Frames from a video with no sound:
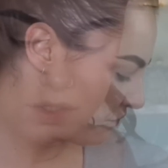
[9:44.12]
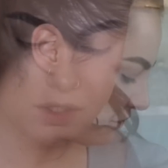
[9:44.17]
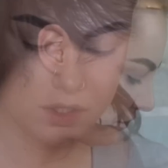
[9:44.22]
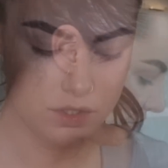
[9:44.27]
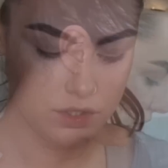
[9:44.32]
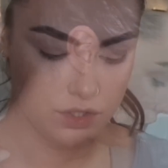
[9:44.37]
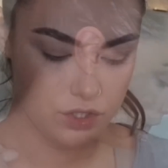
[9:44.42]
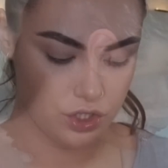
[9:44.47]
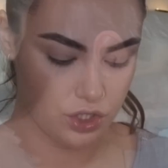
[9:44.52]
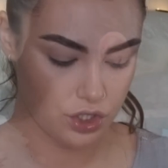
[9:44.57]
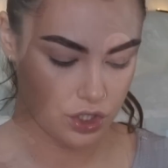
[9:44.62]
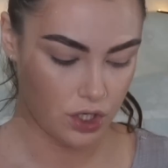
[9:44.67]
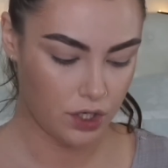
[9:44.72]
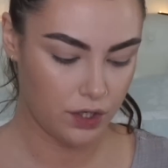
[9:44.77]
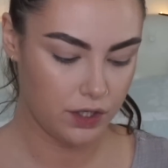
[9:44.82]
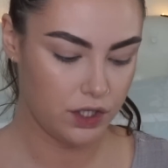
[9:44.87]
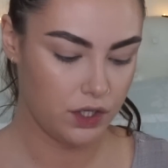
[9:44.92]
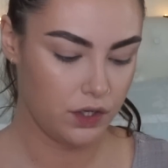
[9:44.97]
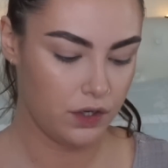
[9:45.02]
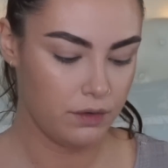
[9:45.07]
I'm going to show
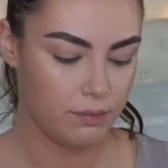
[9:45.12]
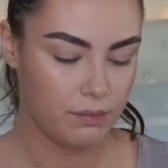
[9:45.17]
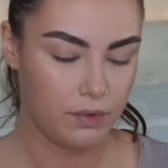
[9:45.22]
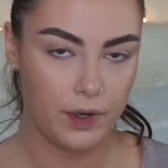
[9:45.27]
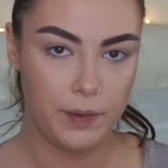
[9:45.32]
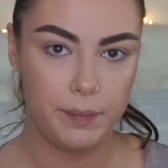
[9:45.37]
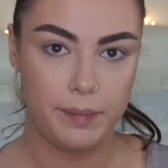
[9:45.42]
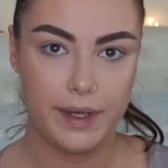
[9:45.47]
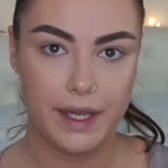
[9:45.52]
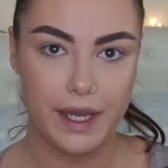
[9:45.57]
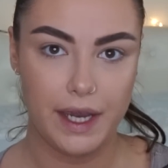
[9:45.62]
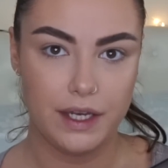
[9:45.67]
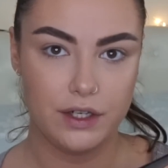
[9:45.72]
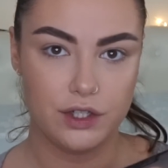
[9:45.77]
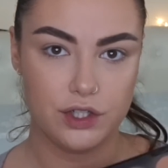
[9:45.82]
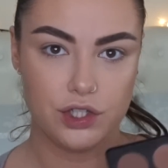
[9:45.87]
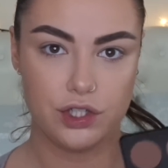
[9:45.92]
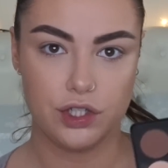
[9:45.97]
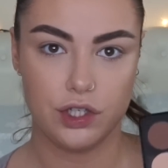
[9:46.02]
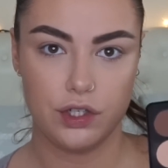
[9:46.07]
you my
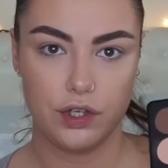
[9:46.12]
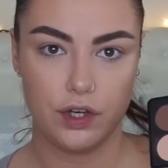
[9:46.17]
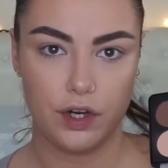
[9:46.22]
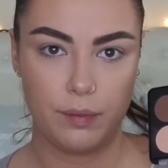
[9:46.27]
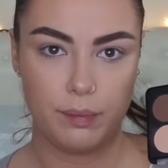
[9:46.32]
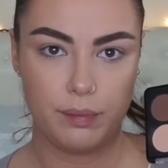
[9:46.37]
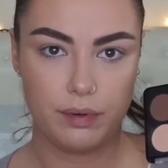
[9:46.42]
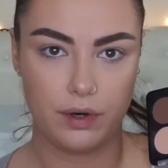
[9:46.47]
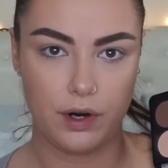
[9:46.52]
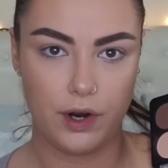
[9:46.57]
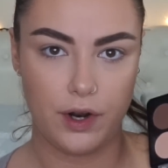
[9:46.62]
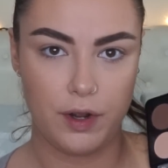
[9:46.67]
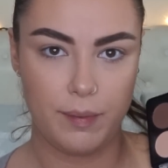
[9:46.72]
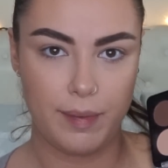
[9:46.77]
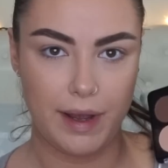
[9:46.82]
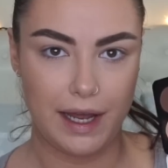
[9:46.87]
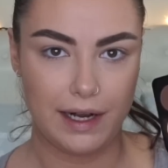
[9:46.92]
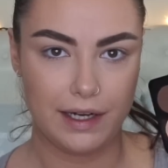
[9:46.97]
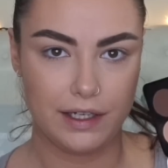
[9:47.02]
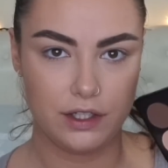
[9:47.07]
BH Studio Pro
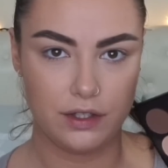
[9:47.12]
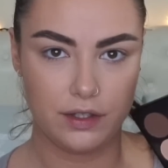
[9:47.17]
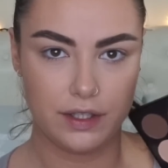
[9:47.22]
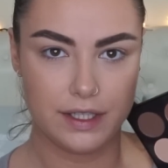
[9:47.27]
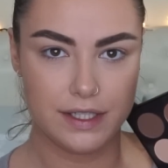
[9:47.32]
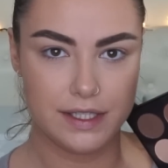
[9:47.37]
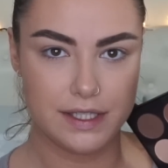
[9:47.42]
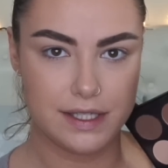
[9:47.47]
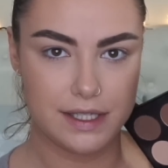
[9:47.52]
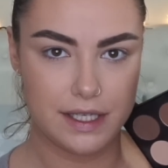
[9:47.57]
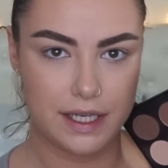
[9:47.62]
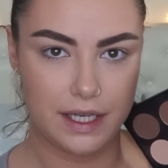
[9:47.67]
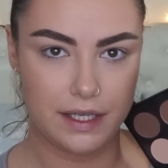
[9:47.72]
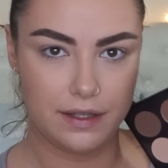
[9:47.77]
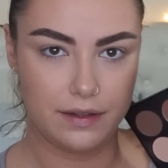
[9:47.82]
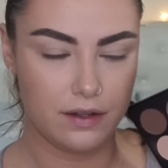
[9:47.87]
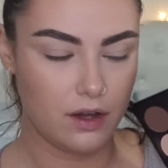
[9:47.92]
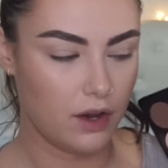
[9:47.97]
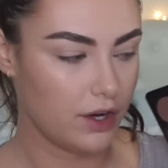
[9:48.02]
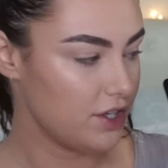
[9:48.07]
palette. You can
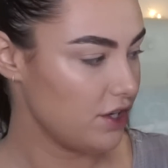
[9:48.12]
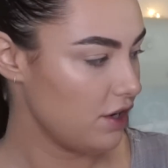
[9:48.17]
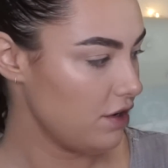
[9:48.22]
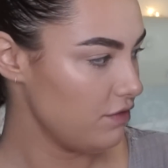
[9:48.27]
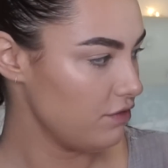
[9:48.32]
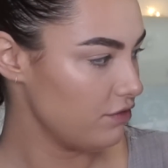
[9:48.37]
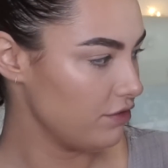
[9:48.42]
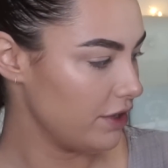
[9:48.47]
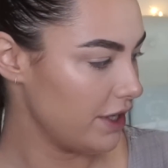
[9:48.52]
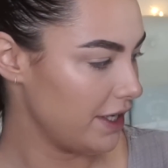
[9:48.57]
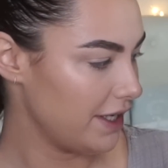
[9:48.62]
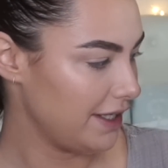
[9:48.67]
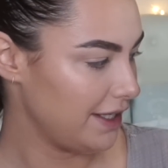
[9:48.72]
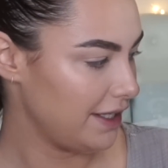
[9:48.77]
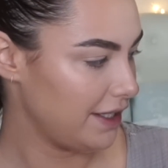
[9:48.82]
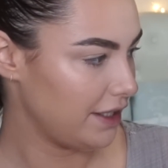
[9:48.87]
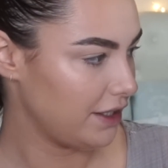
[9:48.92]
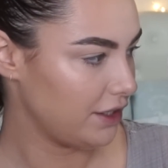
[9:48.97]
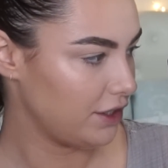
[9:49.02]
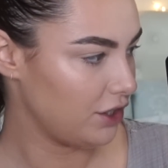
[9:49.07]
see I don't
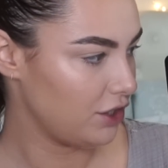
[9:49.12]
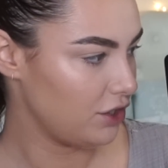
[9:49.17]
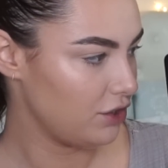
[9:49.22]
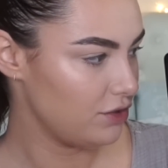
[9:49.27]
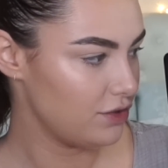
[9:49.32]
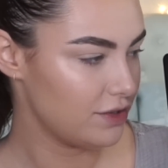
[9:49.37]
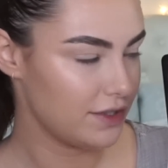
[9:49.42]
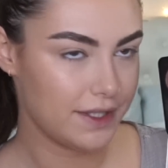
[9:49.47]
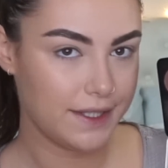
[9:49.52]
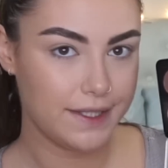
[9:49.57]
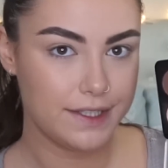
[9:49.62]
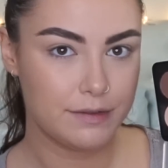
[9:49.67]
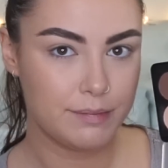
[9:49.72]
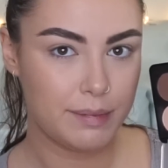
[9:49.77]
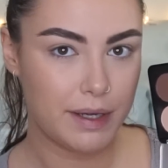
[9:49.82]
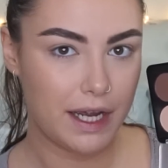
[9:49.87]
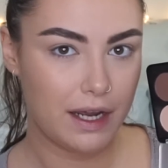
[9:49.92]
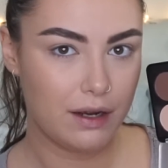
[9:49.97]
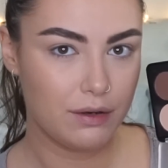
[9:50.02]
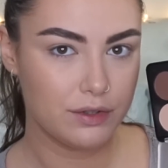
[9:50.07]
really use these
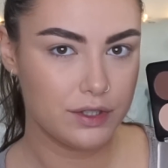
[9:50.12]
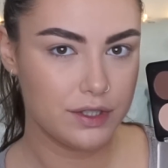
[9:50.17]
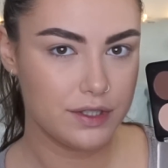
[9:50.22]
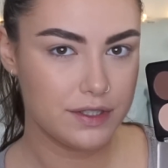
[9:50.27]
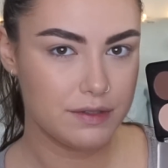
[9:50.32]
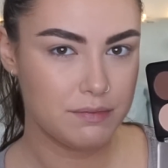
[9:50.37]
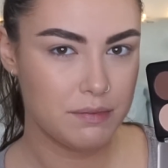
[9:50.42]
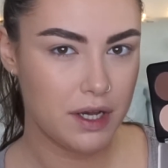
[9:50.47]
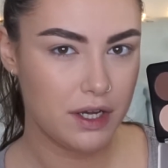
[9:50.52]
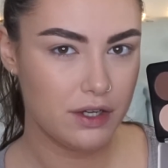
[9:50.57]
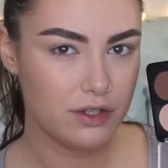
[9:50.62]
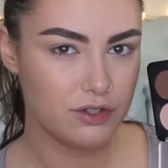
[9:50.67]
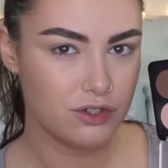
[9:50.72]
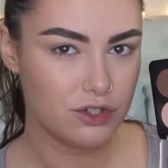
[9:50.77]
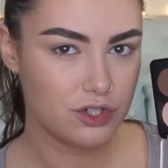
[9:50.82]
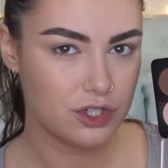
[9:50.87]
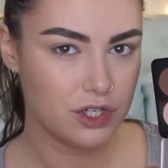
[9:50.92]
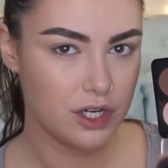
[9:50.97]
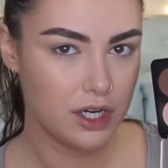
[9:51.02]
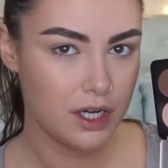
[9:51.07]
powders
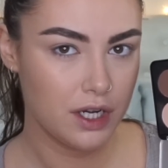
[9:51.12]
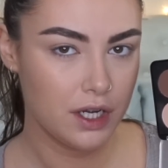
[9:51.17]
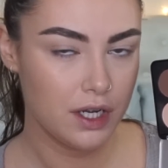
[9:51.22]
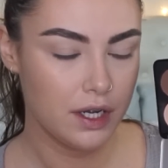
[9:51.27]
much.